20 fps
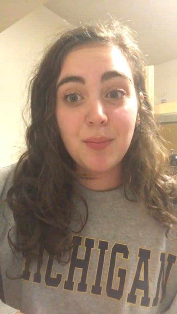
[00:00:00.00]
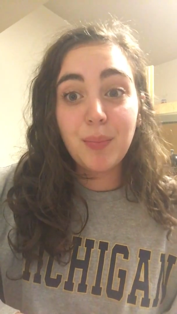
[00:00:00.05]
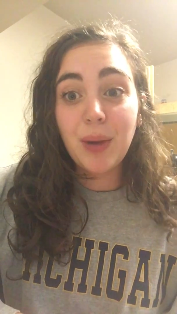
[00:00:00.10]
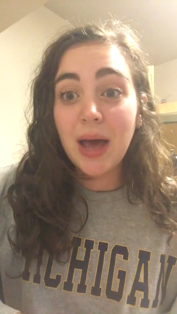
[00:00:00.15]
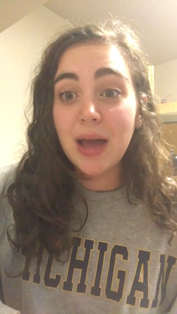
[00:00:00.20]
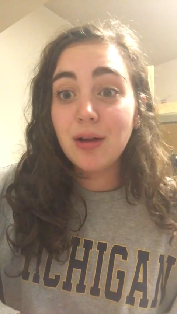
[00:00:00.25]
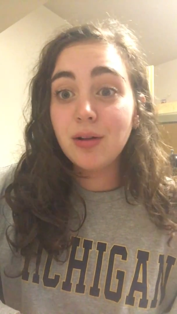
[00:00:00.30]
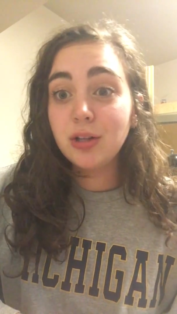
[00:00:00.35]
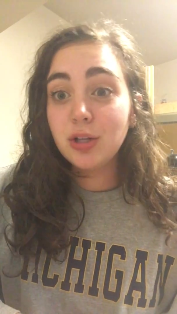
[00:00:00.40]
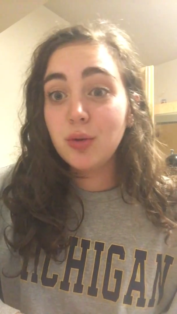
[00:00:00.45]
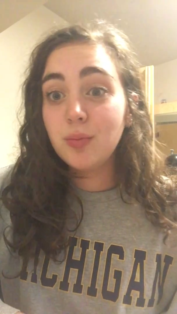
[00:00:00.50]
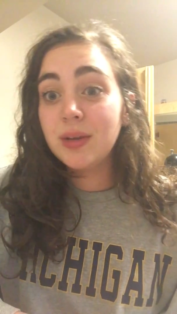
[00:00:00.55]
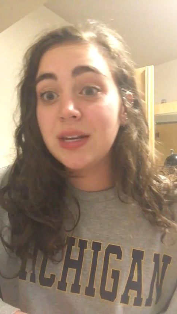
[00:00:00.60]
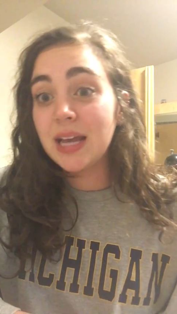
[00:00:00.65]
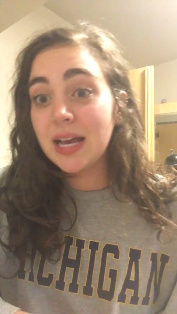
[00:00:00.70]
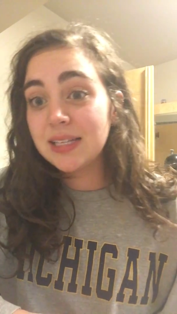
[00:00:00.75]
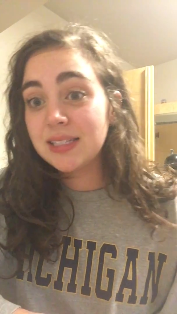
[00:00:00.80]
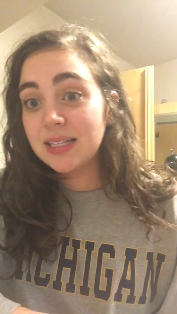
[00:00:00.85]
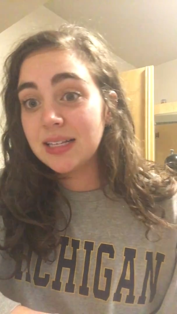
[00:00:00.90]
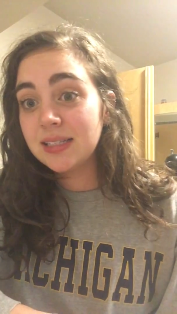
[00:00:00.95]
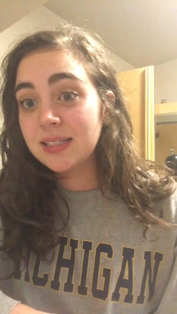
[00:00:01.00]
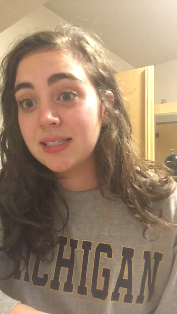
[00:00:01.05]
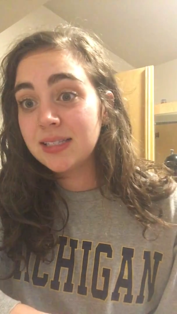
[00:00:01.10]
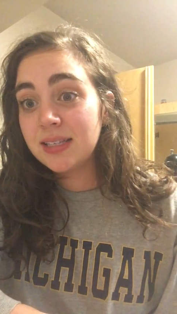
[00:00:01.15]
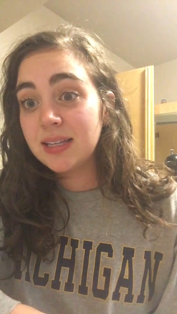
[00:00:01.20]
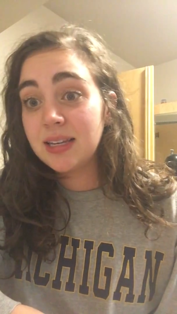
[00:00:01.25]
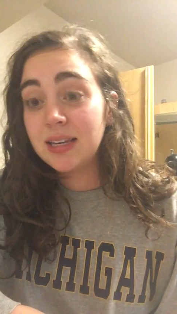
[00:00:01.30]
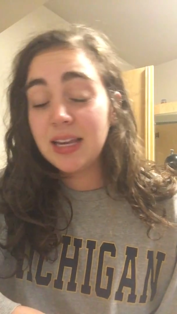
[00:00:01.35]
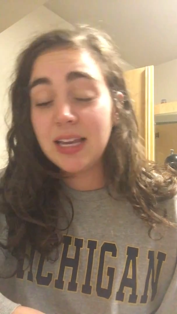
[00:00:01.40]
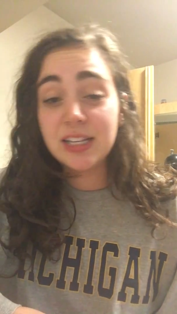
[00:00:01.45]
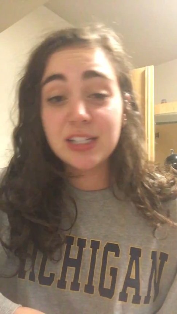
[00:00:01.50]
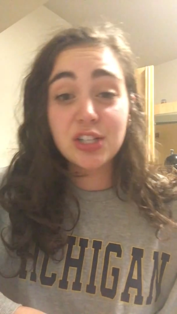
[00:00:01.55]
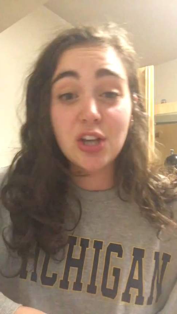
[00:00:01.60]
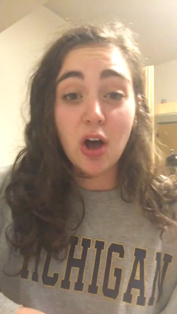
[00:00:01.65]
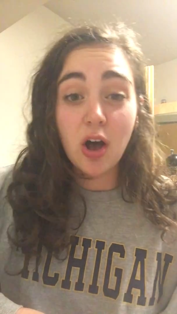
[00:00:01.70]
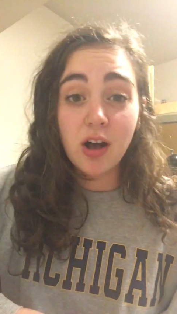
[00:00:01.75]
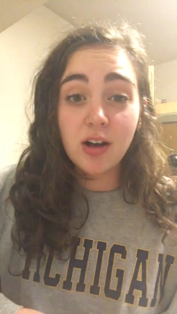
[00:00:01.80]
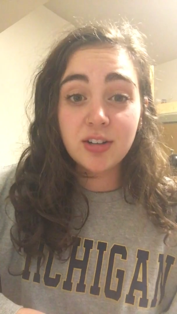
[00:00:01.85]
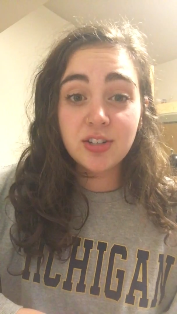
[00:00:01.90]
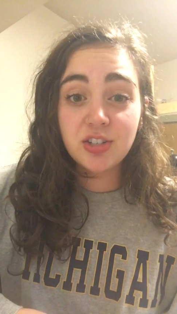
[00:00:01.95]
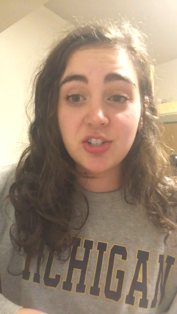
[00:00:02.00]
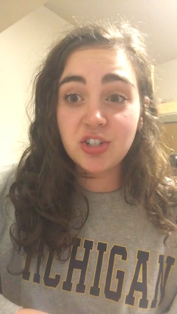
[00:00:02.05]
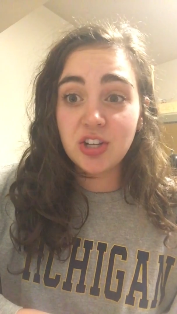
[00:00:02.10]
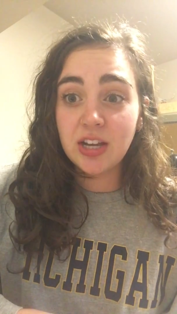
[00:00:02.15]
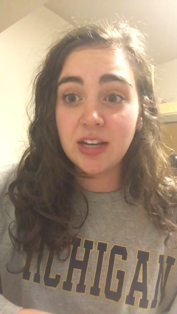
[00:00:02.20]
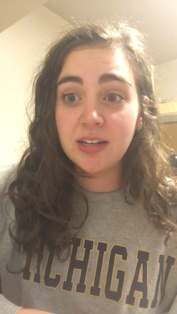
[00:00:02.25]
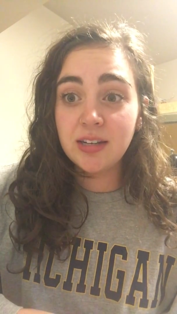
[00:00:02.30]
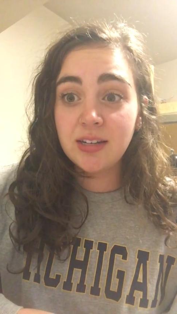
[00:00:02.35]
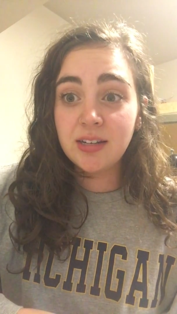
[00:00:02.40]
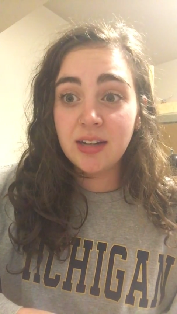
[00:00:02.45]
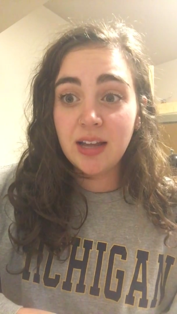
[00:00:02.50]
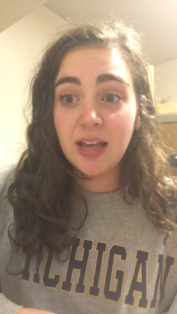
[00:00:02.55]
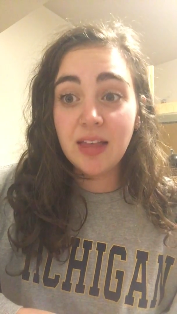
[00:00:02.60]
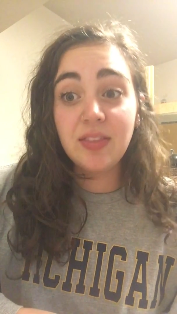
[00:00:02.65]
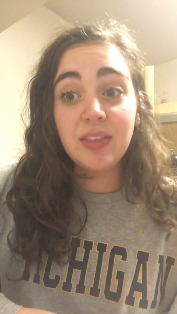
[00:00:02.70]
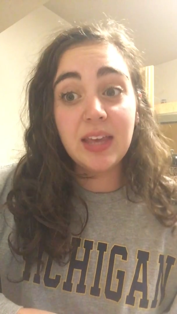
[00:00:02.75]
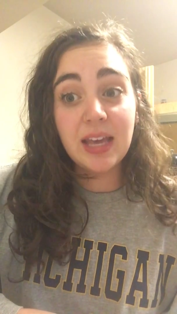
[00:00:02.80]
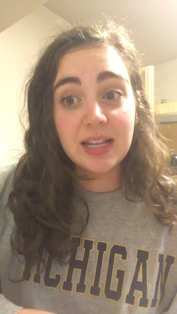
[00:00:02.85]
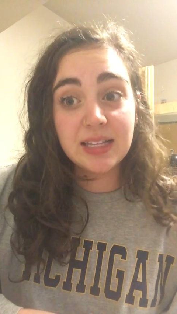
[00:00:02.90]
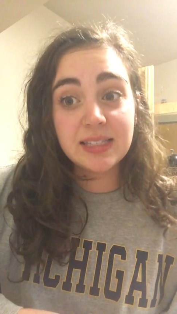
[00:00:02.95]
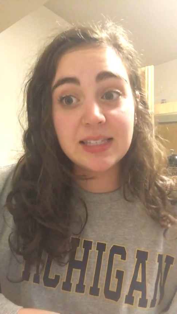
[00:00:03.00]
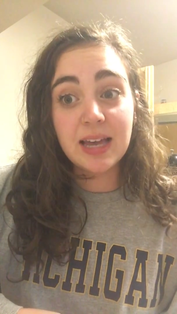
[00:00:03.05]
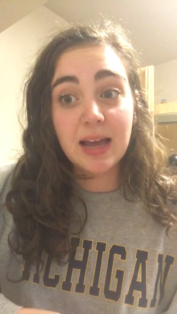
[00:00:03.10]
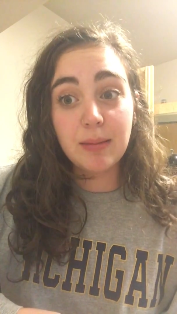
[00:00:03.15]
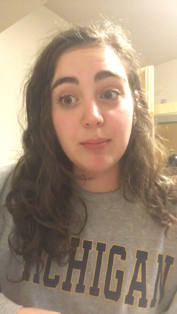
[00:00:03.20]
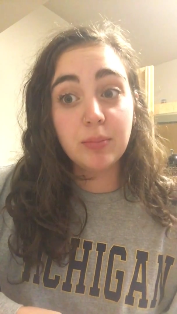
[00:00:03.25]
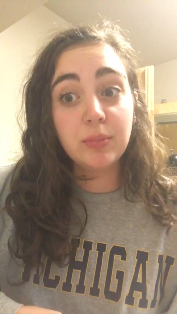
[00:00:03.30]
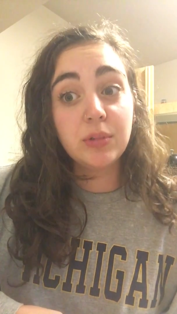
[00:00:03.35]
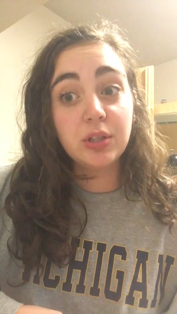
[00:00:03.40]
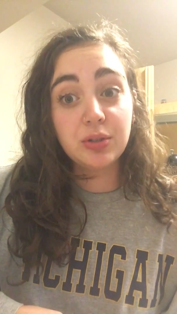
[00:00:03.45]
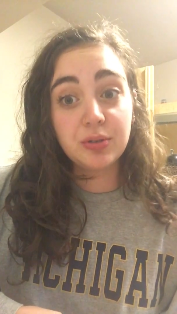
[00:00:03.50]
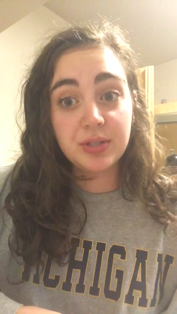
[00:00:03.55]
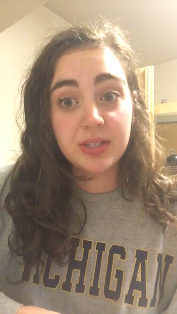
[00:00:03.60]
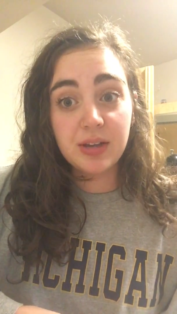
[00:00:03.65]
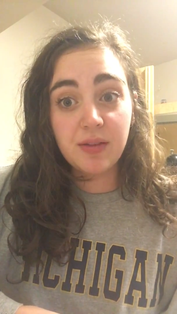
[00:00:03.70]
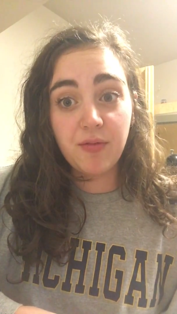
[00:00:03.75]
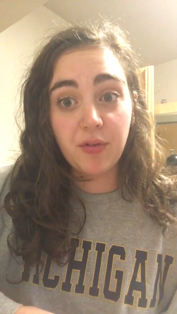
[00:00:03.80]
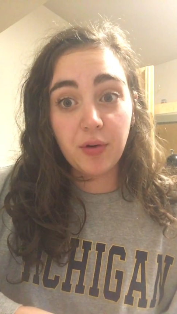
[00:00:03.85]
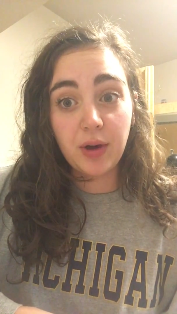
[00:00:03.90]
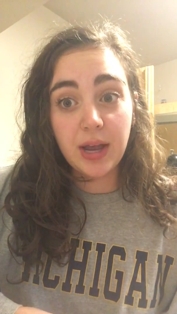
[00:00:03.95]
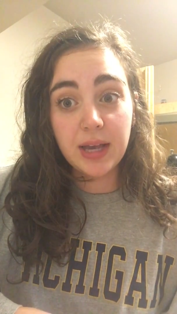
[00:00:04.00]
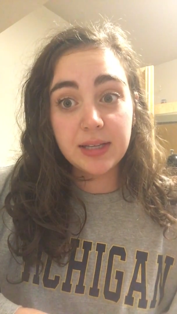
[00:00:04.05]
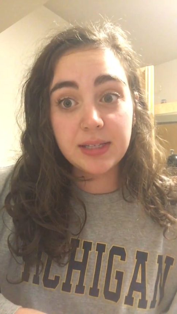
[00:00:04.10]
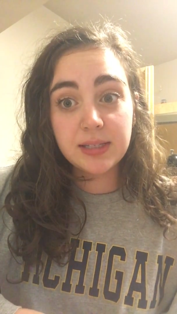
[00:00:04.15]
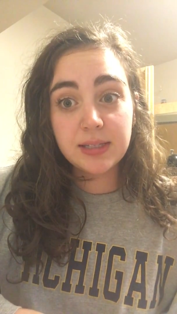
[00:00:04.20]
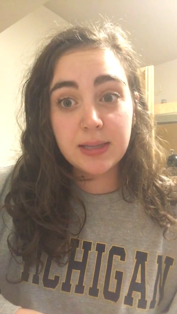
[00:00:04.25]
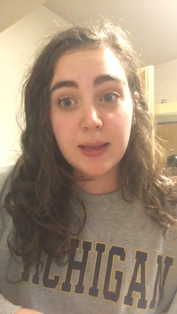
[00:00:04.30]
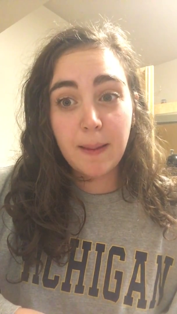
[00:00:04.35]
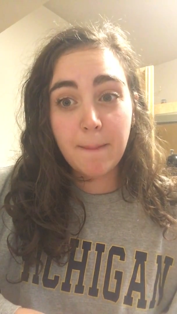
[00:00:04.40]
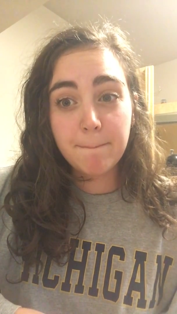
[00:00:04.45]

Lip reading: Bioluminescence needs oxygen and the enzyme luciferase.